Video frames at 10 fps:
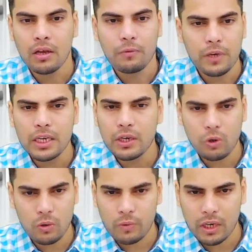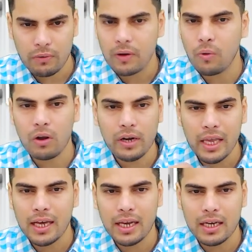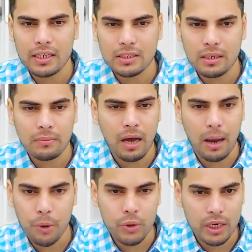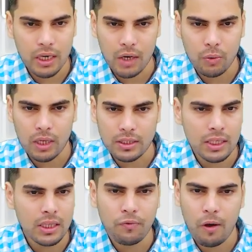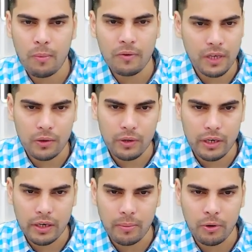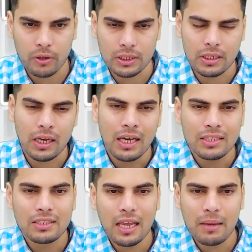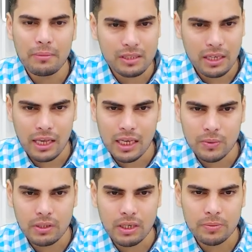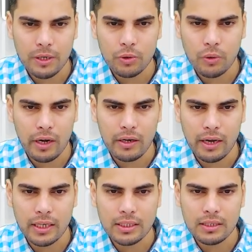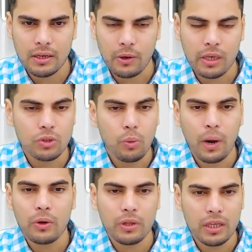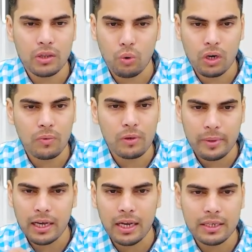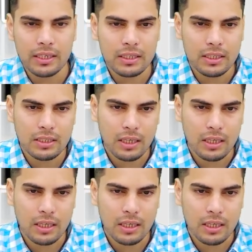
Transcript: we need not worry, we have already collected some amount in advance in the form of security deposit. Same is the case with respect to rent, guys. Okay, so why do you think the owner will be collecting this